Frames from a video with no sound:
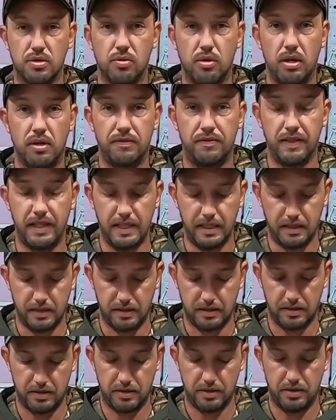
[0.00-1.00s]
square
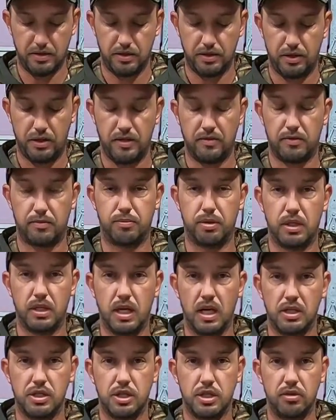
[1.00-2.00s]
feet. You have a
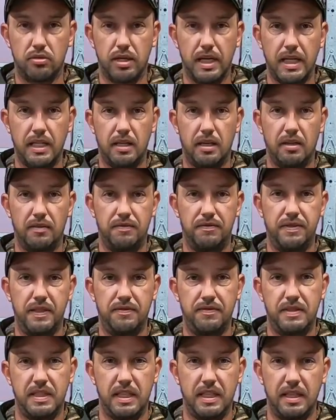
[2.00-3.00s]
production rate of
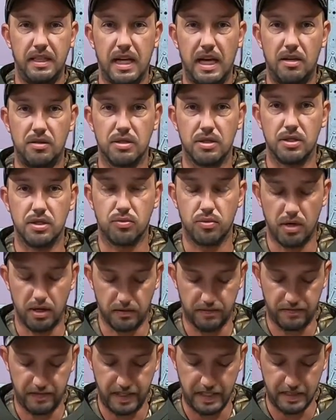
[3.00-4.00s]
15,000
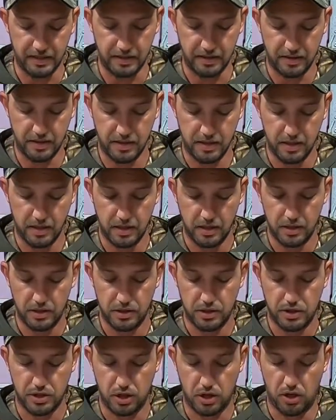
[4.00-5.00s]
square feet.
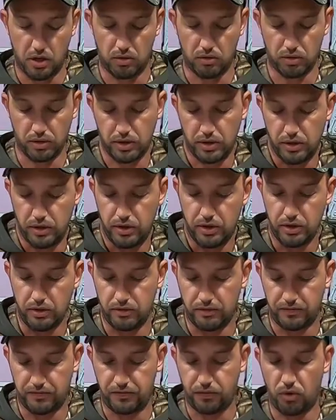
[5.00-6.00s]
So you
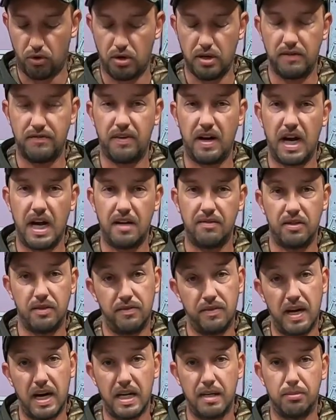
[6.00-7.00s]
do 45
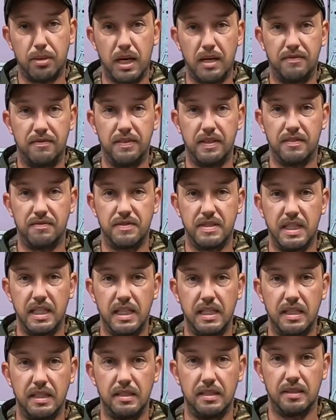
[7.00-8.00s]
divided by
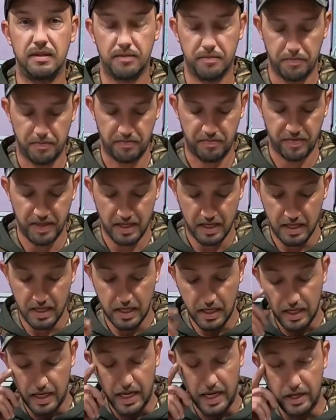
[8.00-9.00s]
15
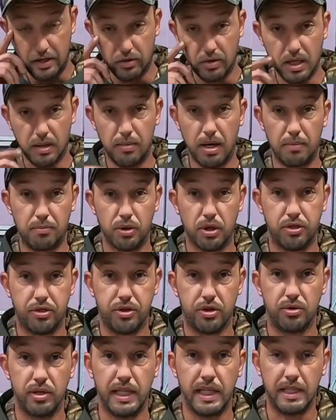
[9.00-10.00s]
and you come up with
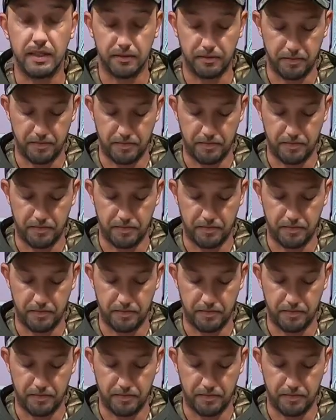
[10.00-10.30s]
3.